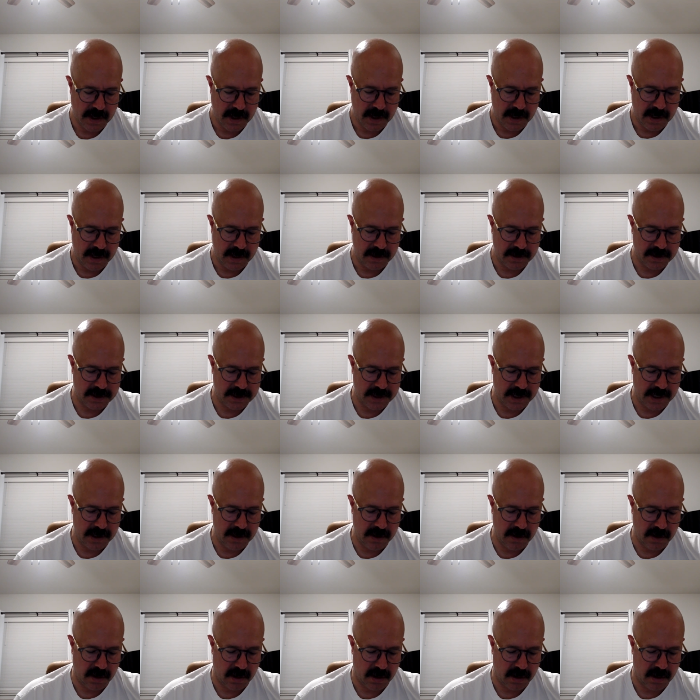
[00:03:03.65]
Now set
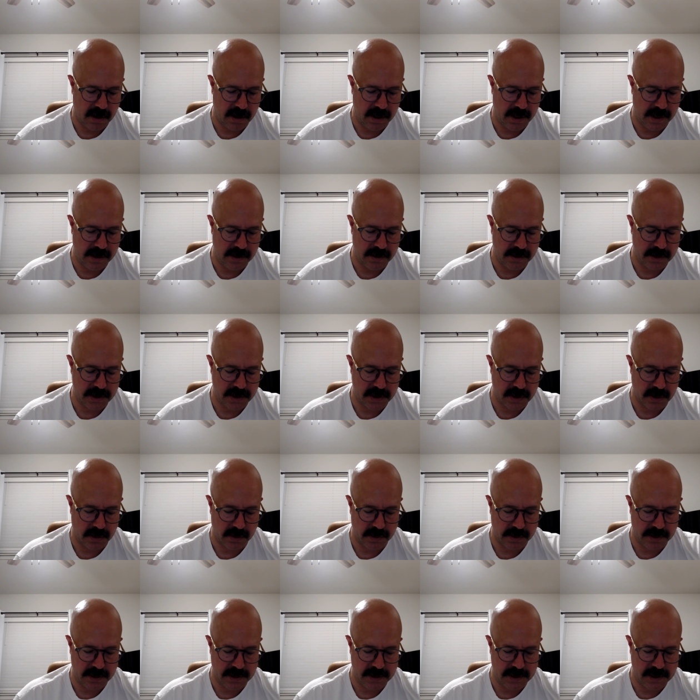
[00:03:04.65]
your heart and your soul
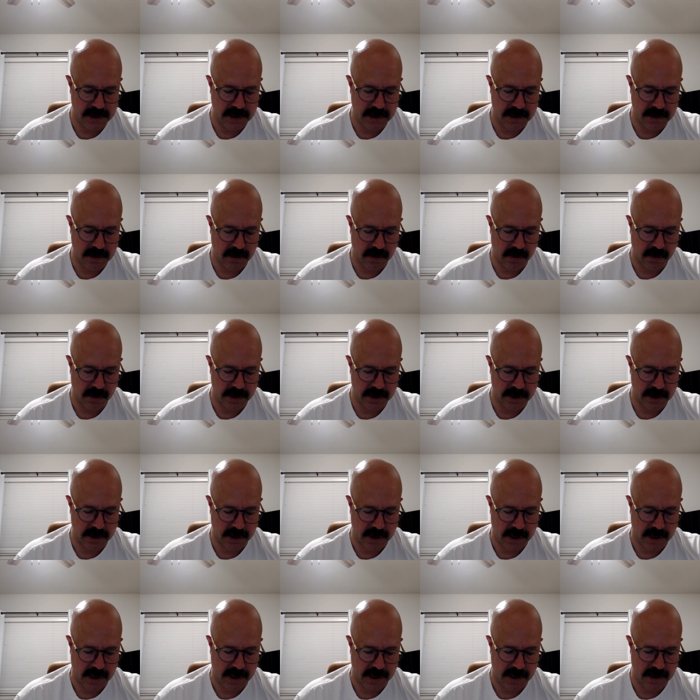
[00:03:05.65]
to seek the Lord your
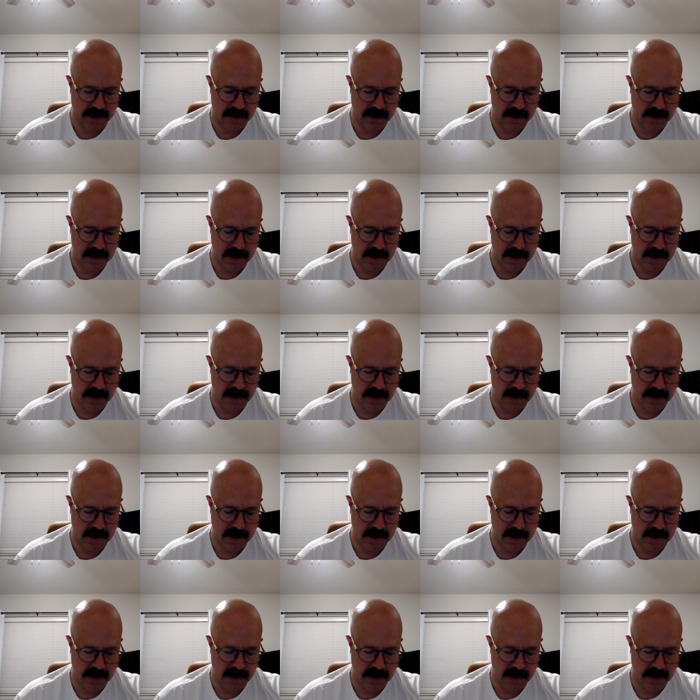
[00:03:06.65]
God.